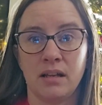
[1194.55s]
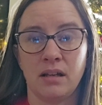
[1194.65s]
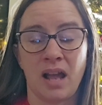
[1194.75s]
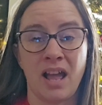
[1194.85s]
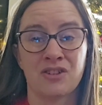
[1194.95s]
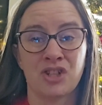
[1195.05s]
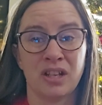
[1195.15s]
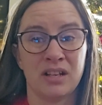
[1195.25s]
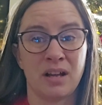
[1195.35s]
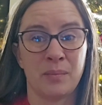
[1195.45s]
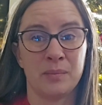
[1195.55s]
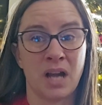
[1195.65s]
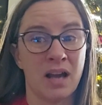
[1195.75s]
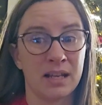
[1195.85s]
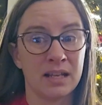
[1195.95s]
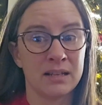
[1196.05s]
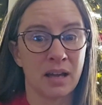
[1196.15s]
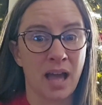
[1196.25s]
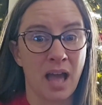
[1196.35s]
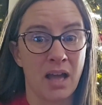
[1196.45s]
And I actually ended up not getting
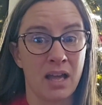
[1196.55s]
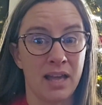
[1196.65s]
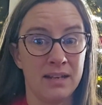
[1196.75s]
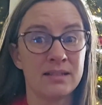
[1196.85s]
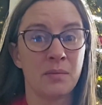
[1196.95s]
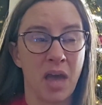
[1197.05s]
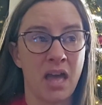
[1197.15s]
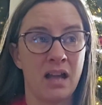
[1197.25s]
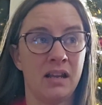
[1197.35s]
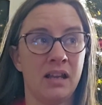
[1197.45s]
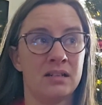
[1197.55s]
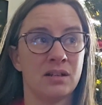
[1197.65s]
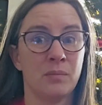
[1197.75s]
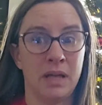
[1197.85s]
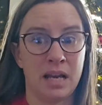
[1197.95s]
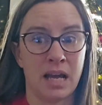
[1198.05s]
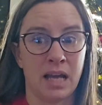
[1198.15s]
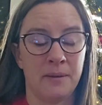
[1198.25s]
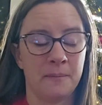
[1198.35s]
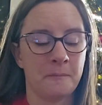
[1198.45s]
into bed until midnight.